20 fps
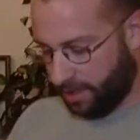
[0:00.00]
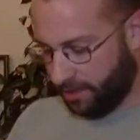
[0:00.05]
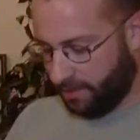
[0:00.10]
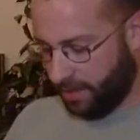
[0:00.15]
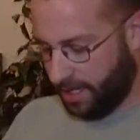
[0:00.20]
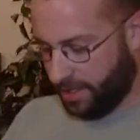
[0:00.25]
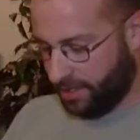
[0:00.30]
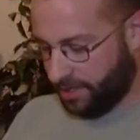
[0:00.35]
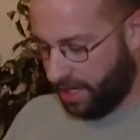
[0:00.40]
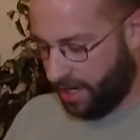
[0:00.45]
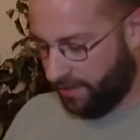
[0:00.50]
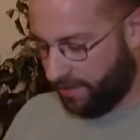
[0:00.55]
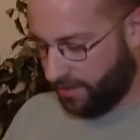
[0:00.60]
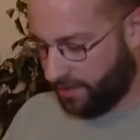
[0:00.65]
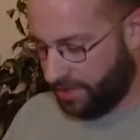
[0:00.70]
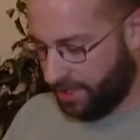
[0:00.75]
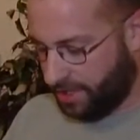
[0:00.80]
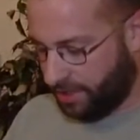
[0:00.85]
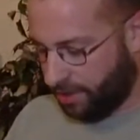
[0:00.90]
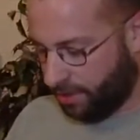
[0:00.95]
Christ
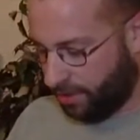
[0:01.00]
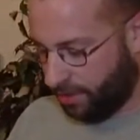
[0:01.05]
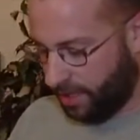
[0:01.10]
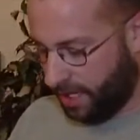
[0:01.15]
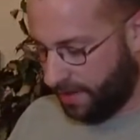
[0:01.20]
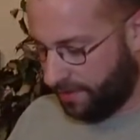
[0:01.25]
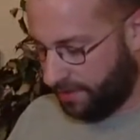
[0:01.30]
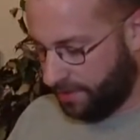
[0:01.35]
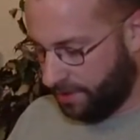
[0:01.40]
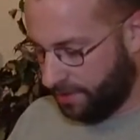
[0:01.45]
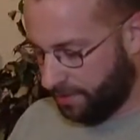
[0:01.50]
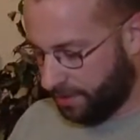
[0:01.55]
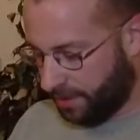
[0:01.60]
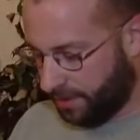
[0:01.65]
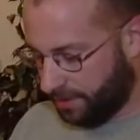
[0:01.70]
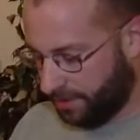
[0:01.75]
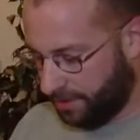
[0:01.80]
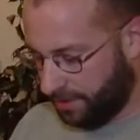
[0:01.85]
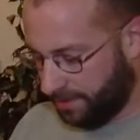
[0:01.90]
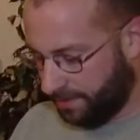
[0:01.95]
offers eternal life to
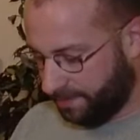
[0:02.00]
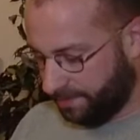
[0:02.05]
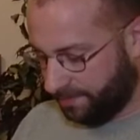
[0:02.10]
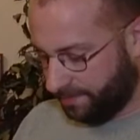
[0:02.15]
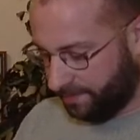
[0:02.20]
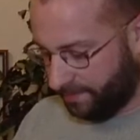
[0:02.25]
us.